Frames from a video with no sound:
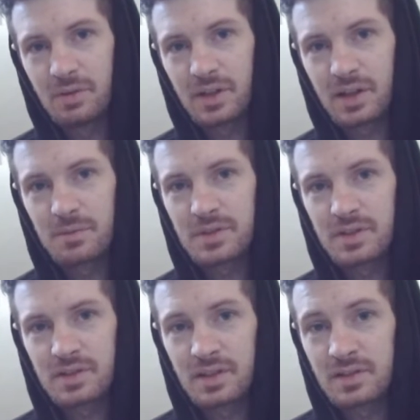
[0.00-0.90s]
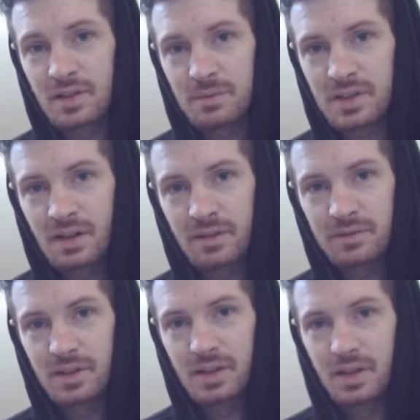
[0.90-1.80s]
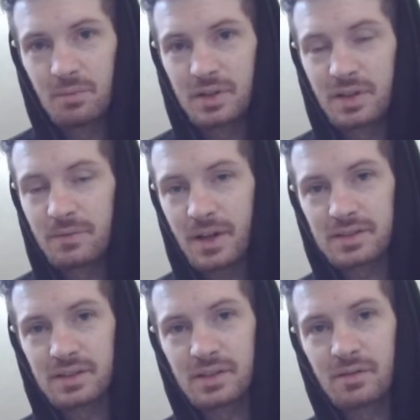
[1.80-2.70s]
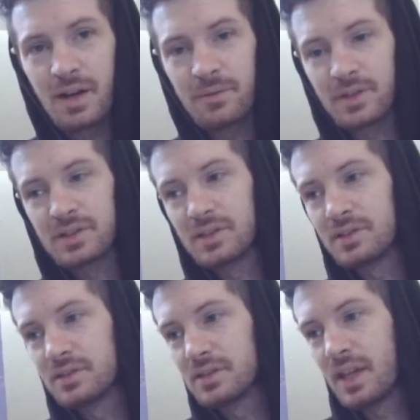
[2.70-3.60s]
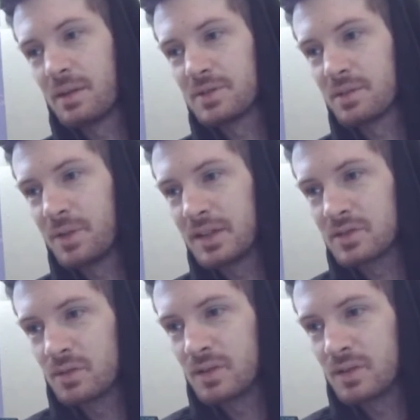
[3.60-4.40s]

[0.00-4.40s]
when it comes to some stuff, but the fact that the graphics in games like PES